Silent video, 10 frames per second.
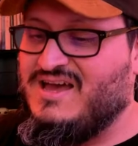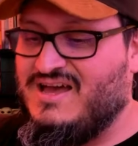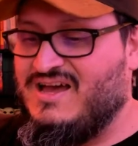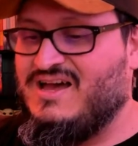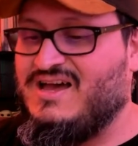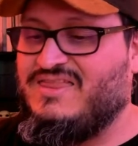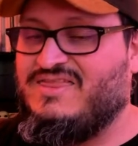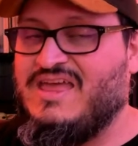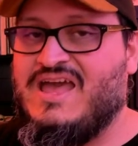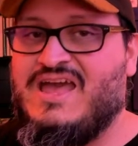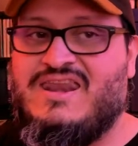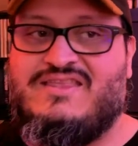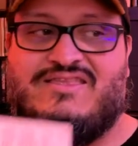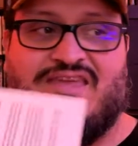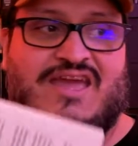that
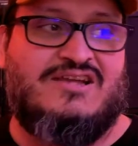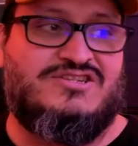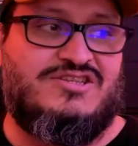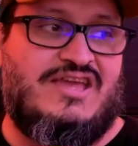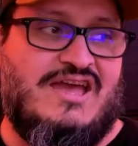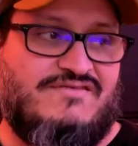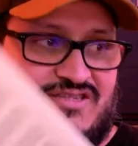they actually have a